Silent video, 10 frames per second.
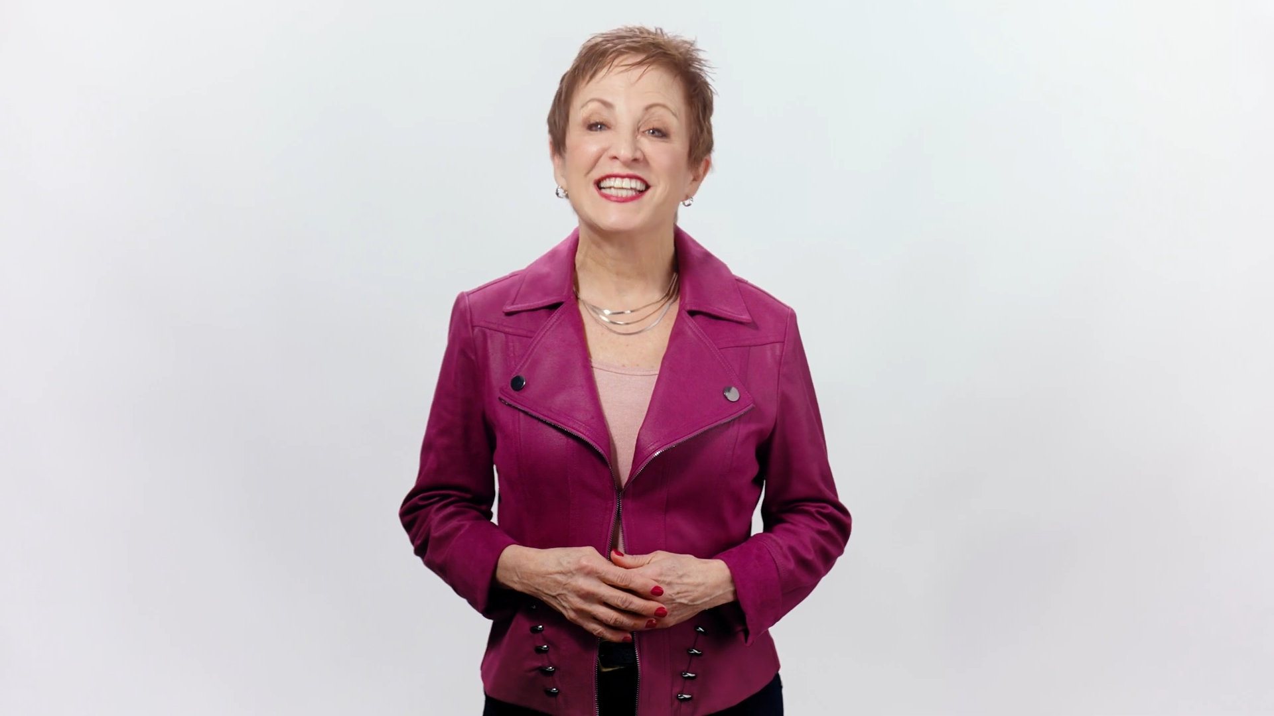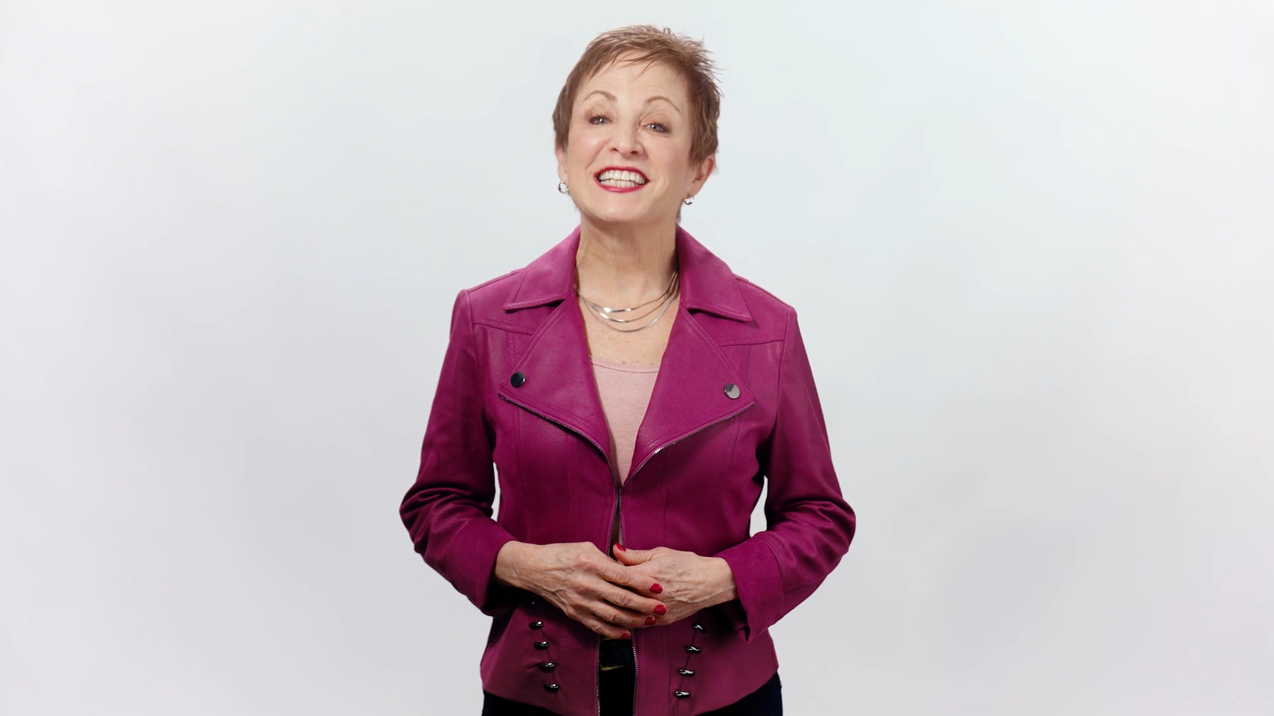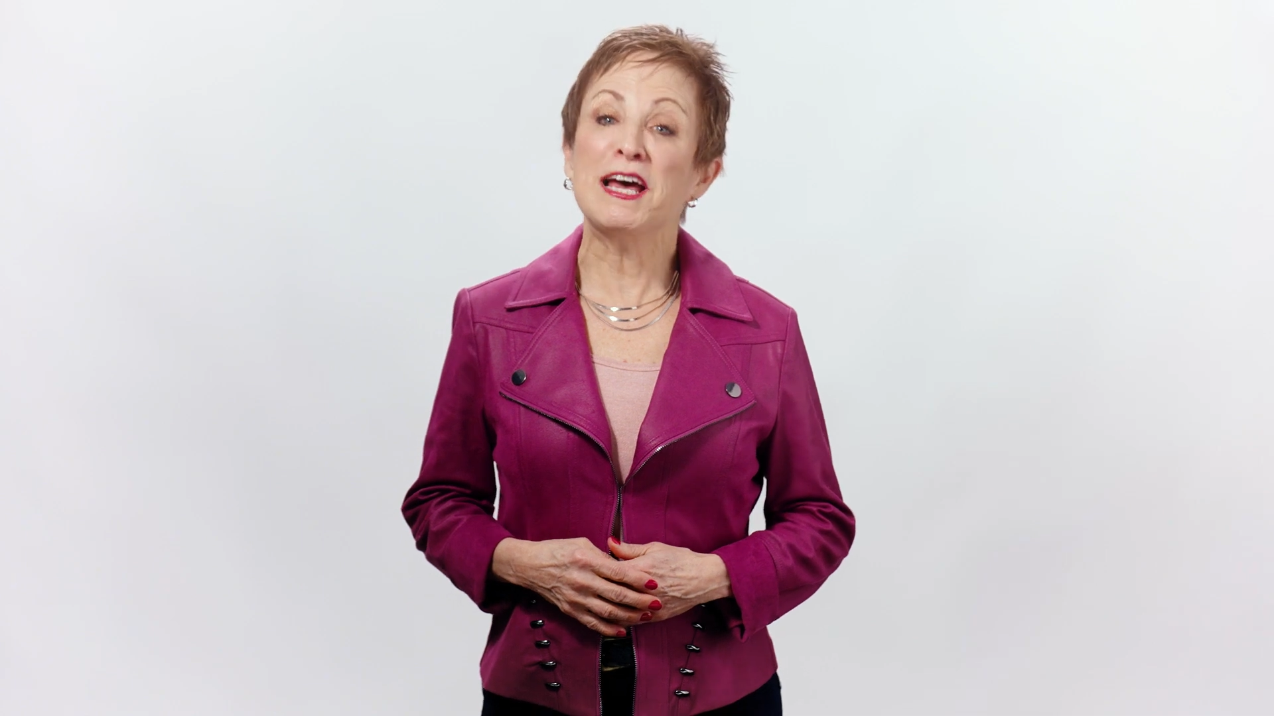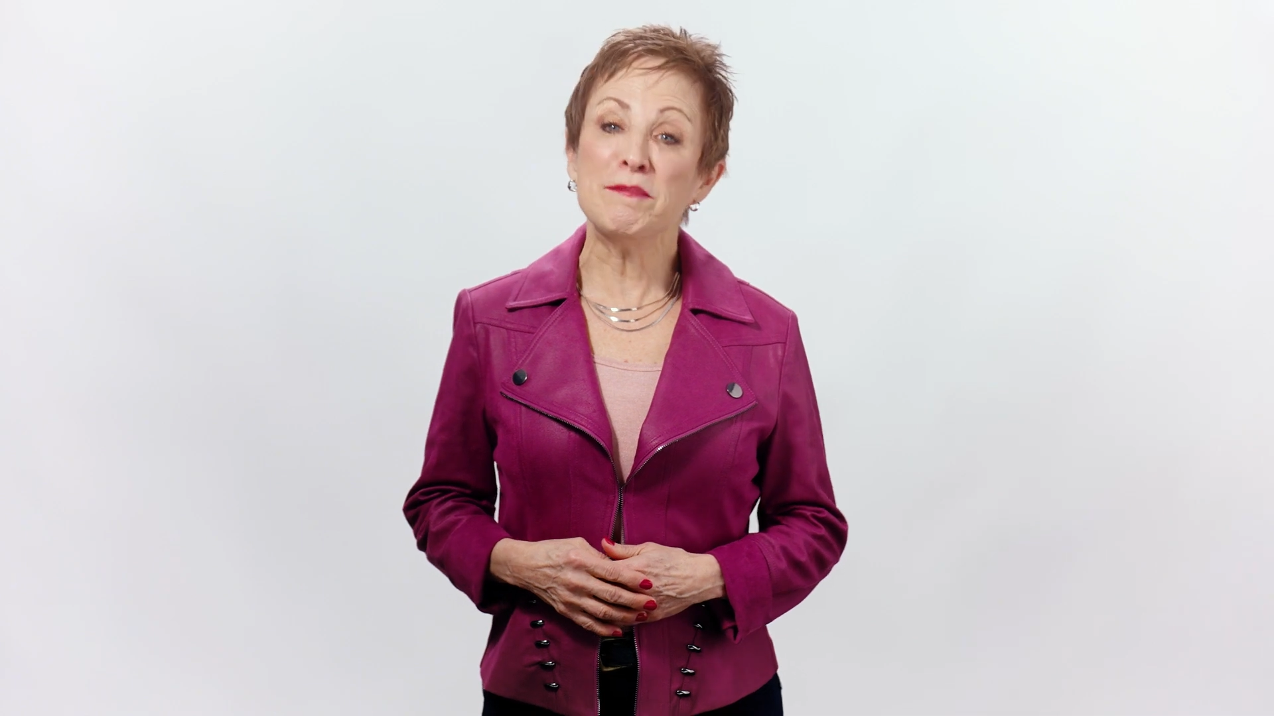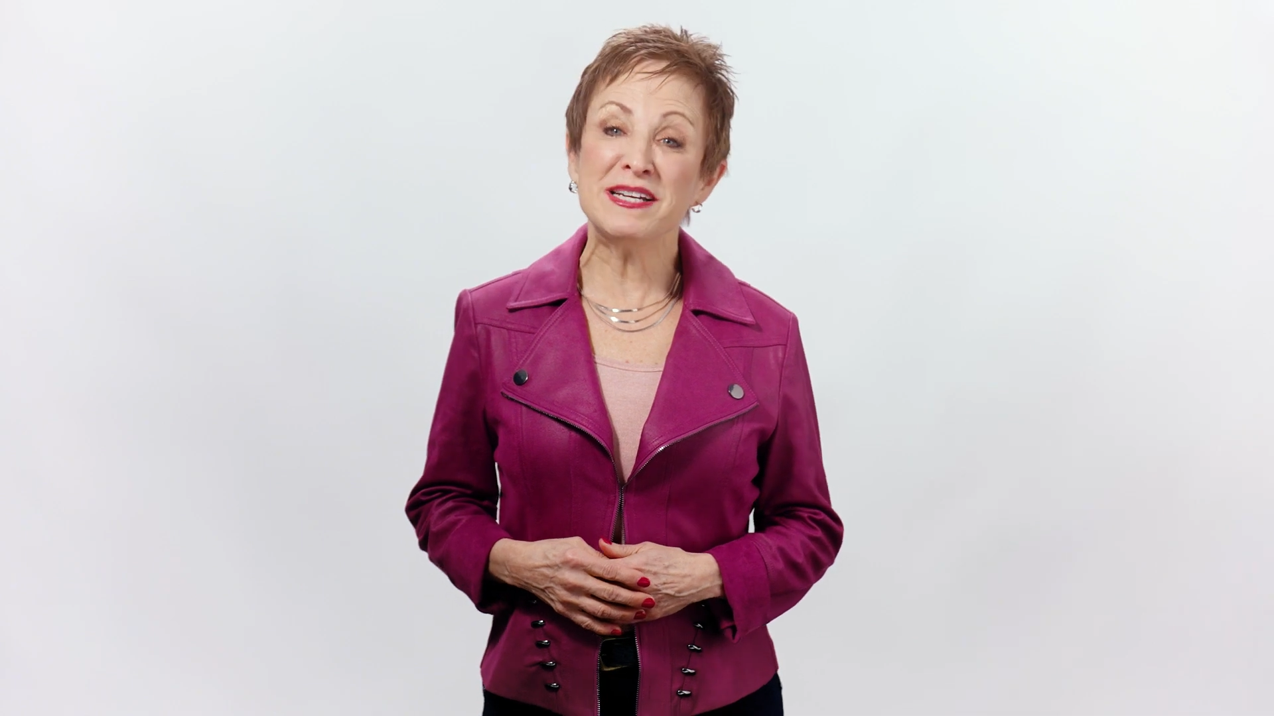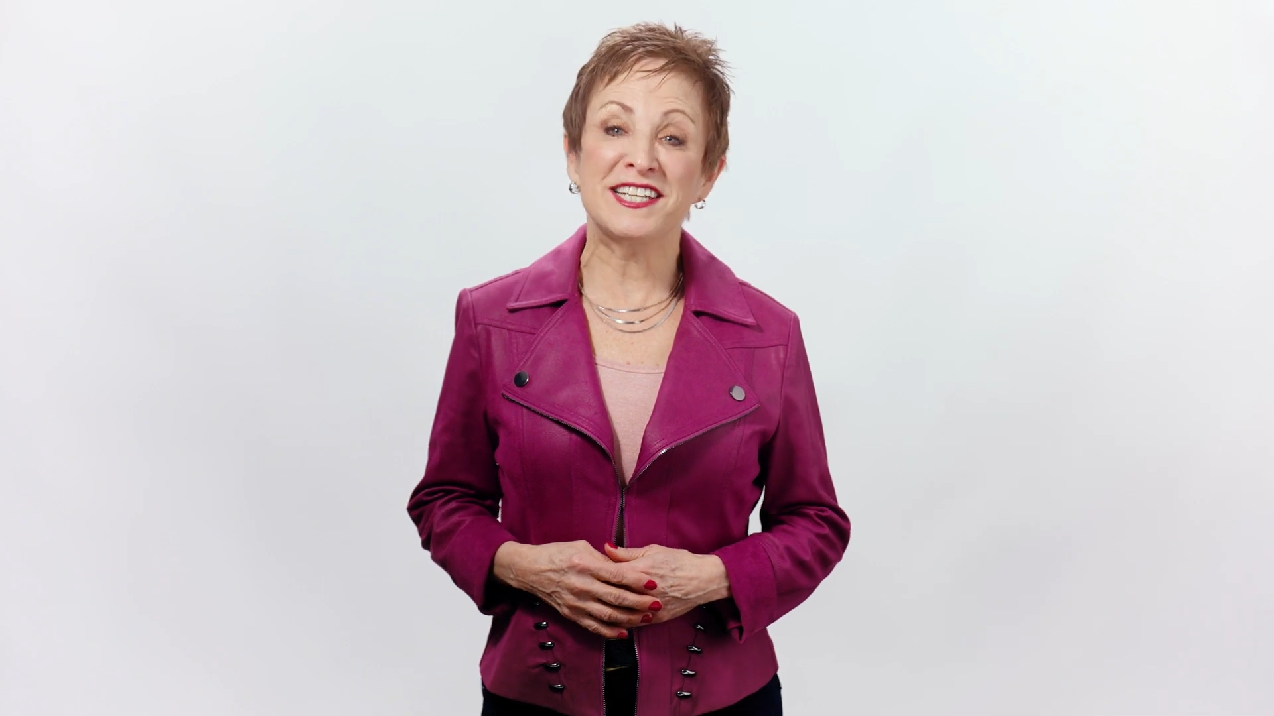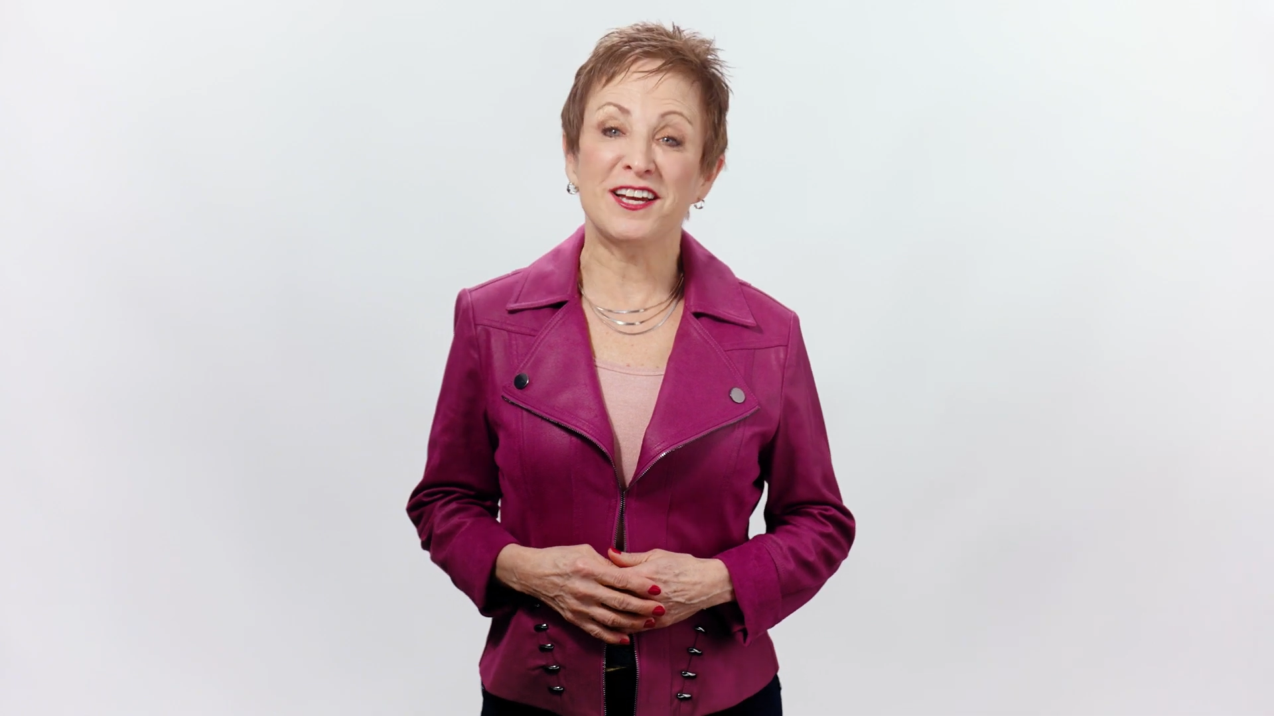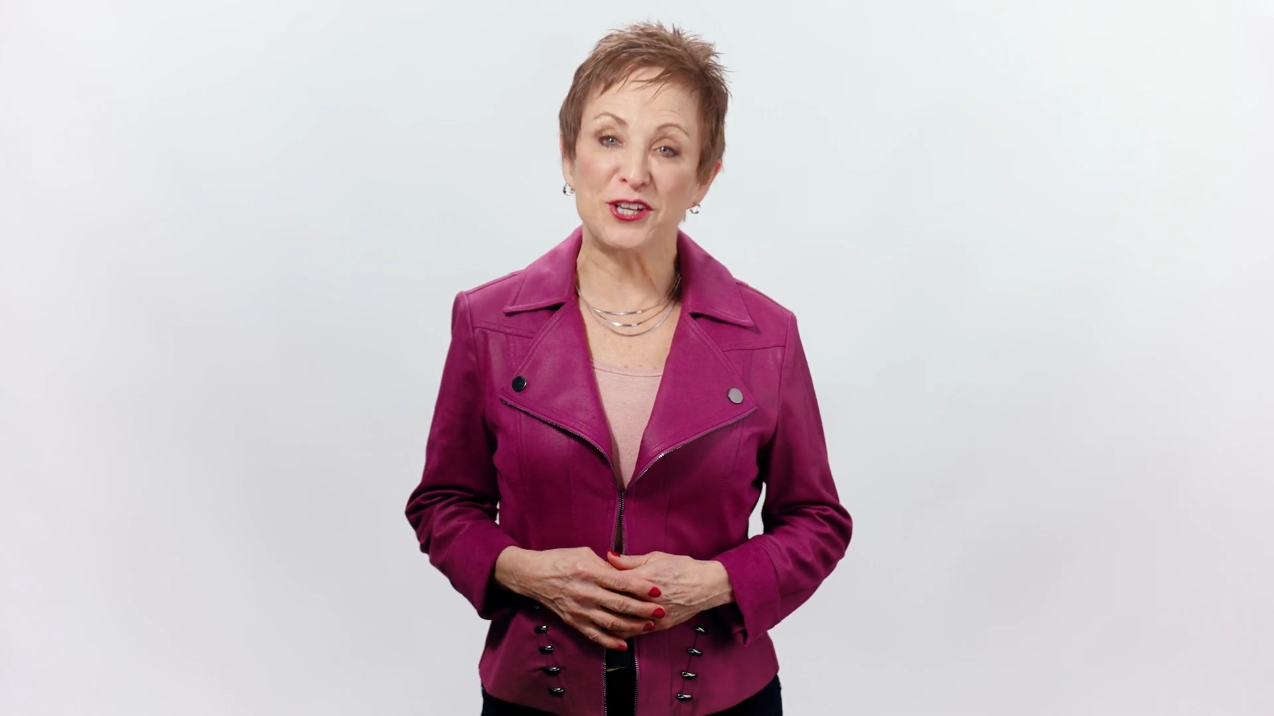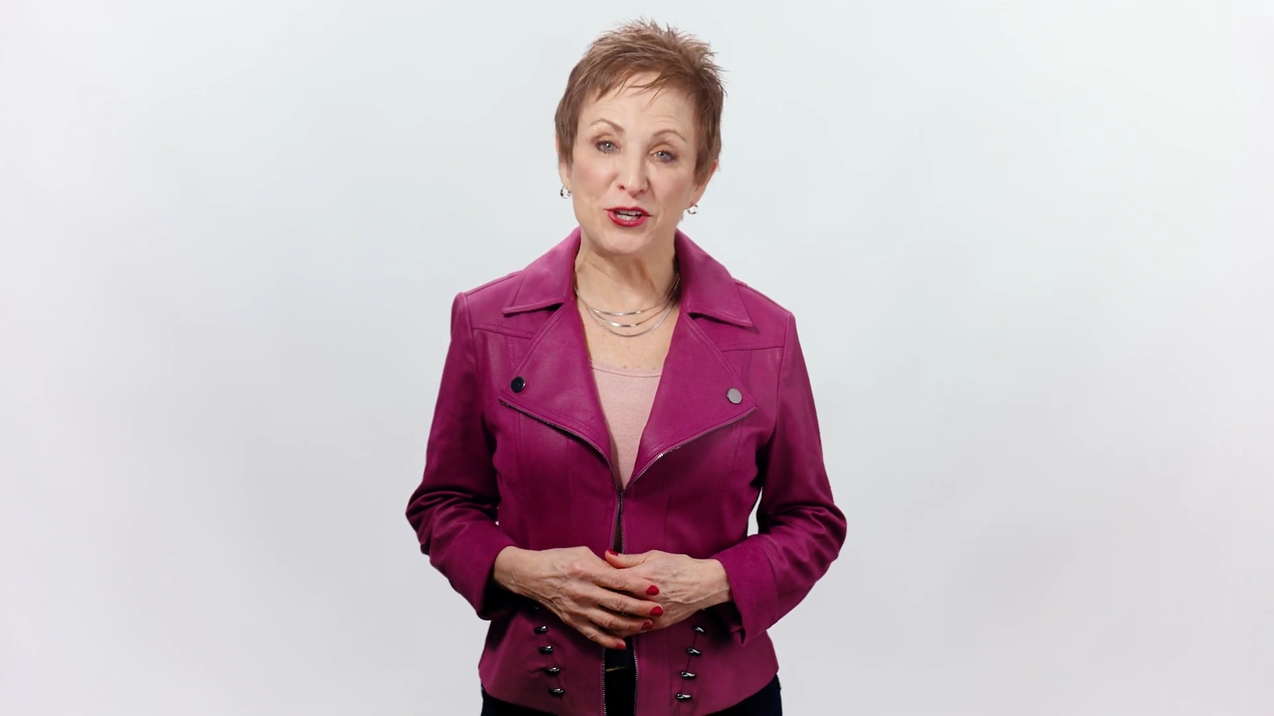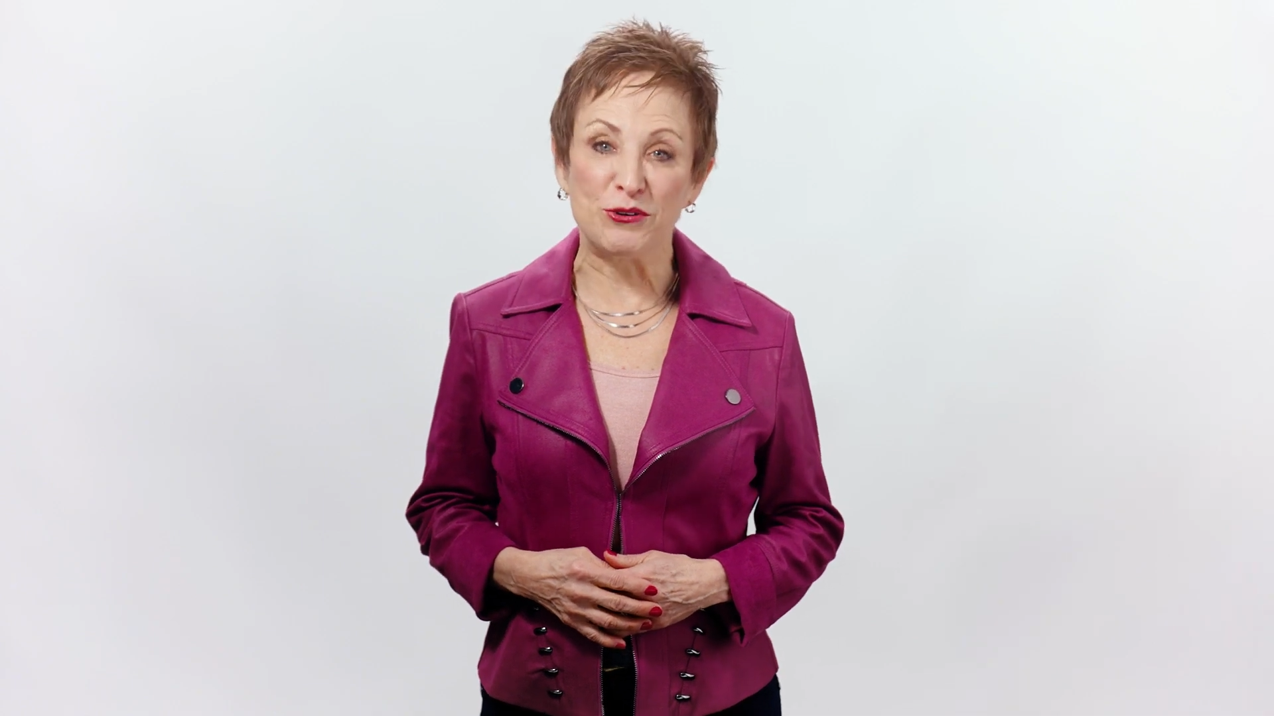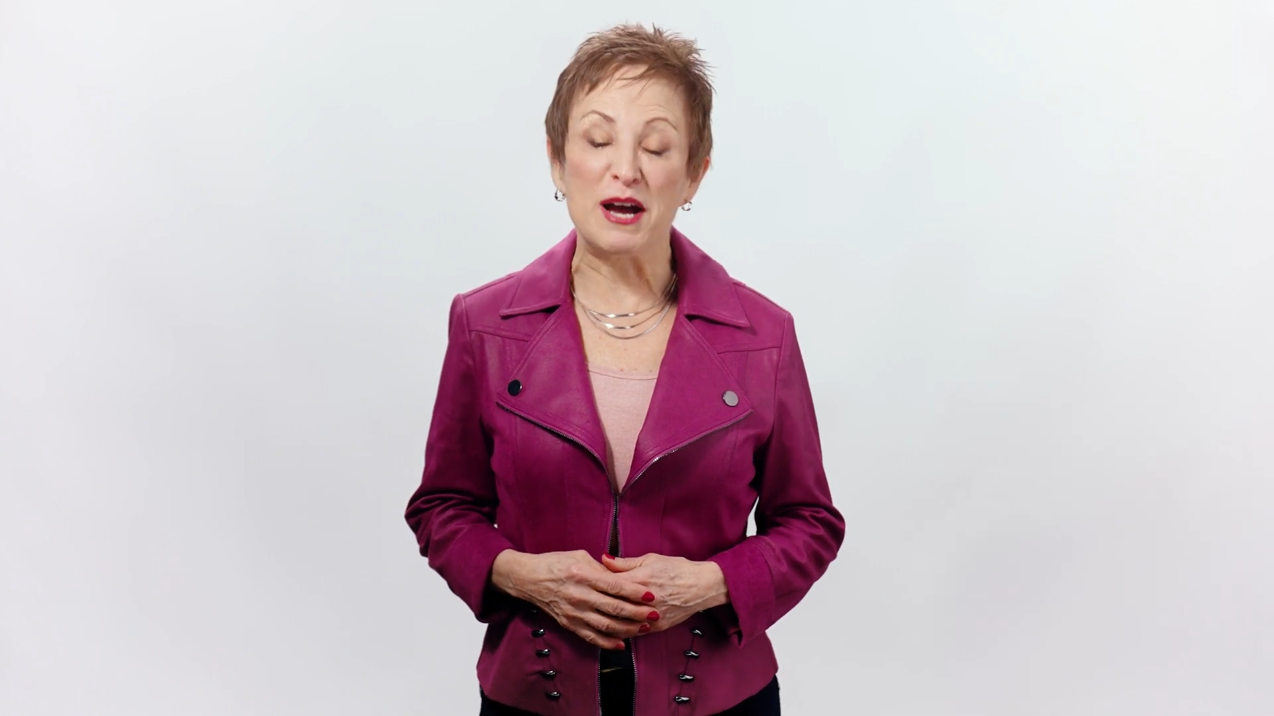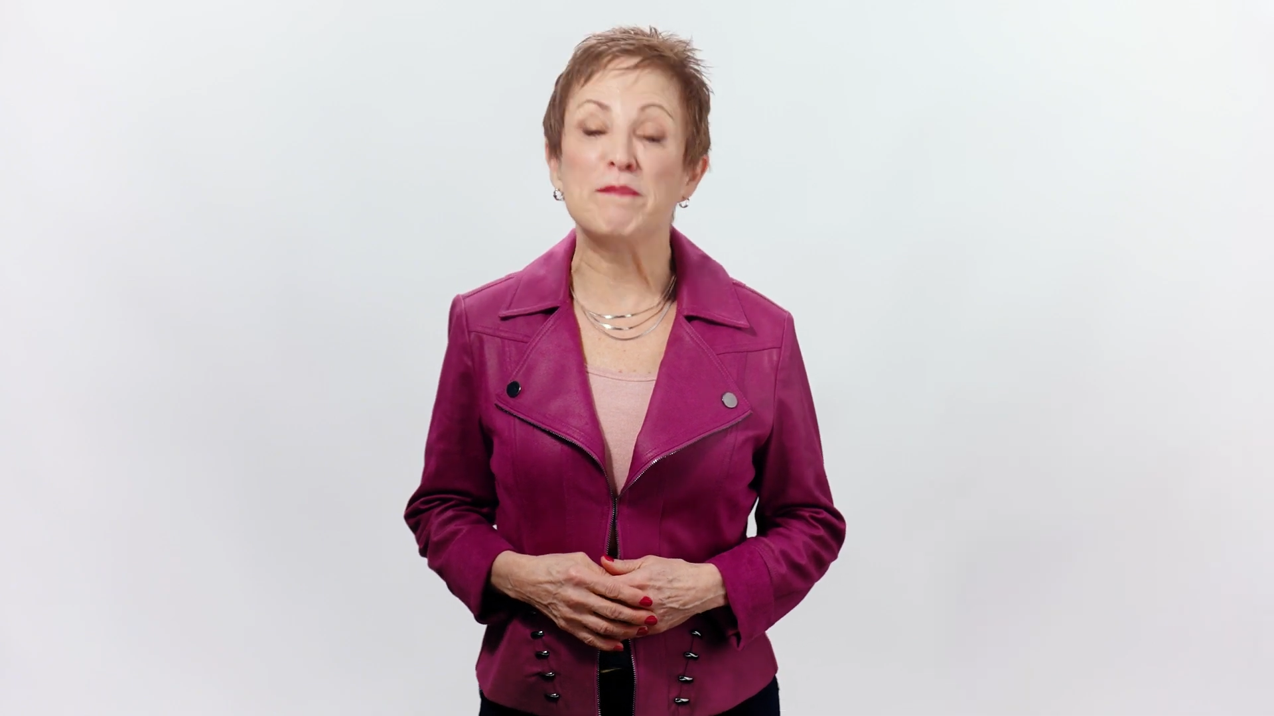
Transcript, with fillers: Let me tell you